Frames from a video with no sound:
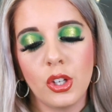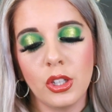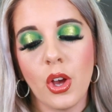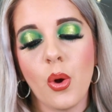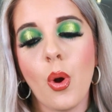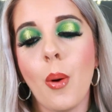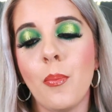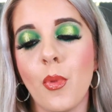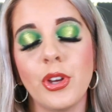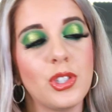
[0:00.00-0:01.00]
Glow
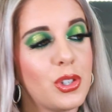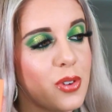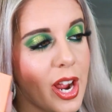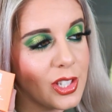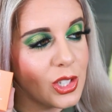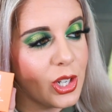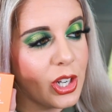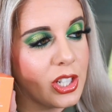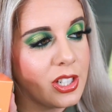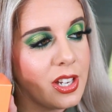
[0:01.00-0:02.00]

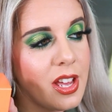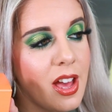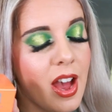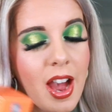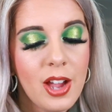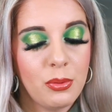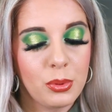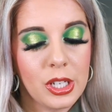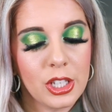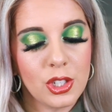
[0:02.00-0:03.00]
Moisturizer. I
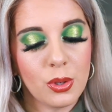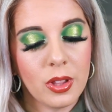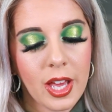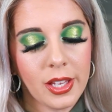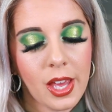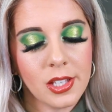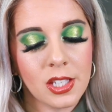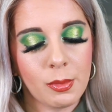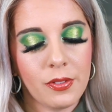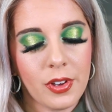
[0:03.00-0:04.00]
really do like Kate
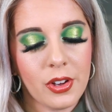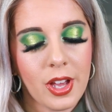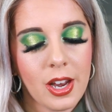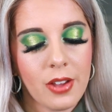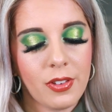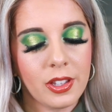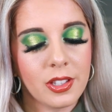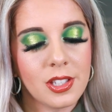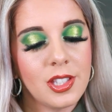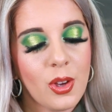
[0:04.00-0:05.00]
Somerville, and I feel like
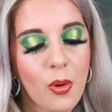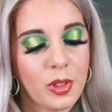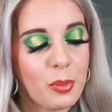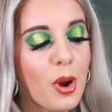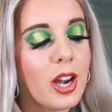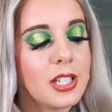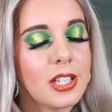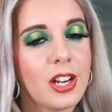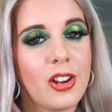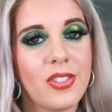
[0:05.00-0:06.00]
this is the only product
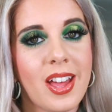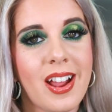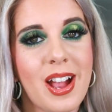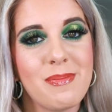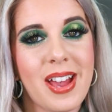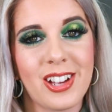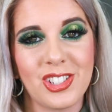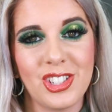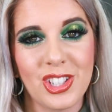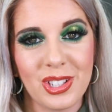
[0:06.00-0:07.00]
in here that I'm
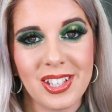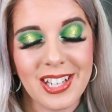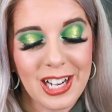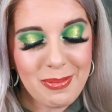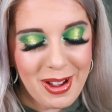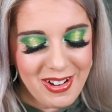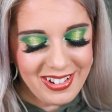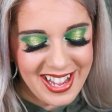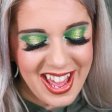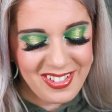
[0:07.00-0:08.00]
actually genuinely excited about.
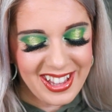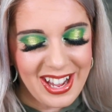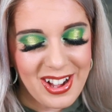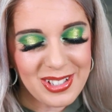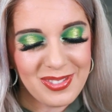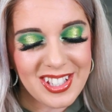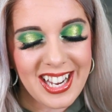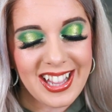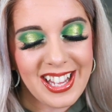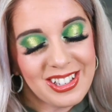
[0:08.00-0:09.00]
Everything else, I'm just
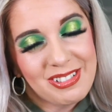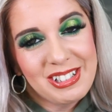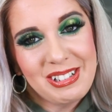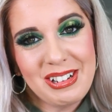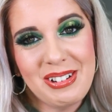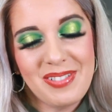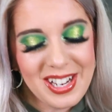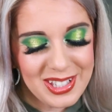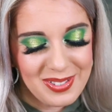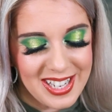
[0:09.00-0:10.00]
kind of like, no
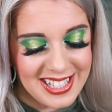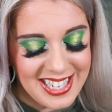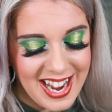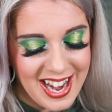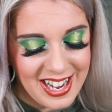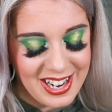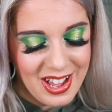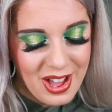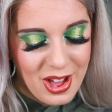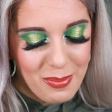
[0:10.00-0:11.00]
waste Wednesday.
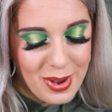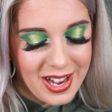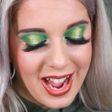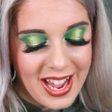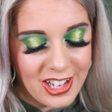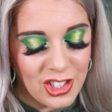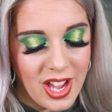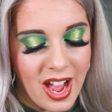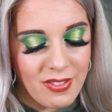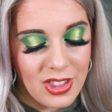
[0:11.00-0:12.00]
But I actually
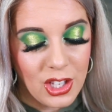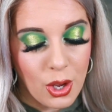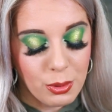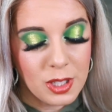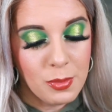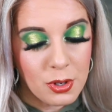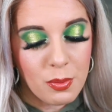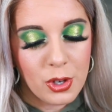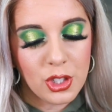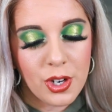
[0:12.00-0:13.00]
have the Goat's Milk
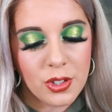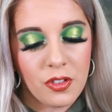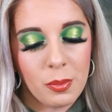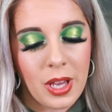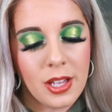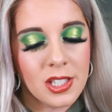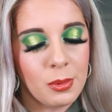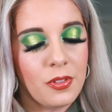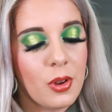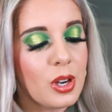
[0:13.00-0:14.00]
Moisturizer from Kate
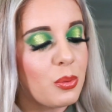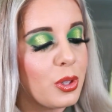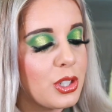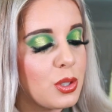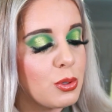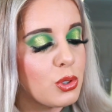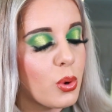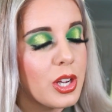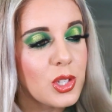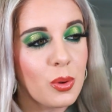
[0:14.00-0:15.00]
Somerville, and I really do
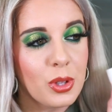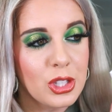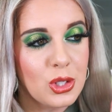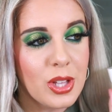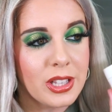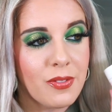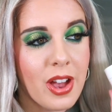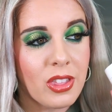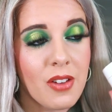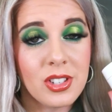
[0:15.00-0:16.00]
enjoy it. So I really do like the
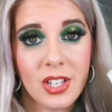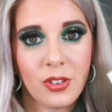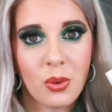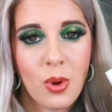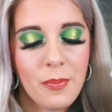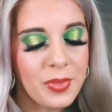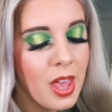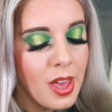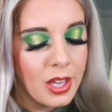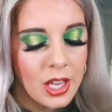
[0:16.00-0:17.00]
fact they have a different one.
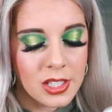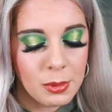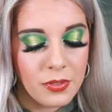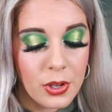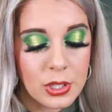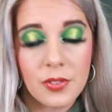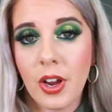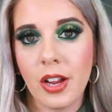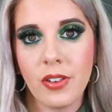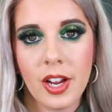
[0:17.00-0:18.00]
Kate Somerville is
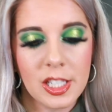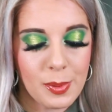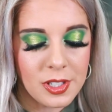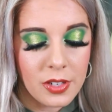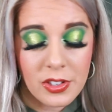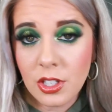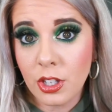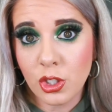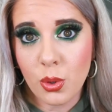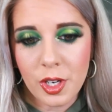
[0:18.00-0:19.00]
very, very expensive. It's a
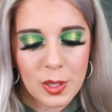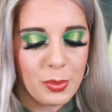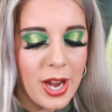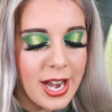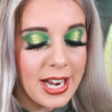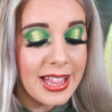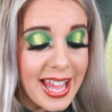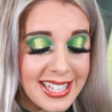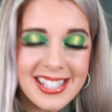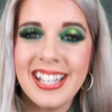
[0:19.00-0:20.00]
luxurious brand, and I
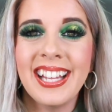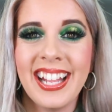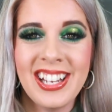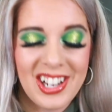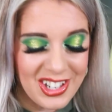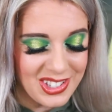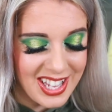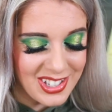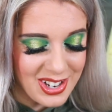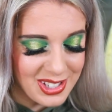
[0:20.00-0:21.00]
like seeing it in here, so
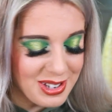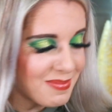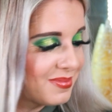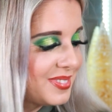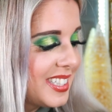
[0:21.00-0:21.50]
that's awesome.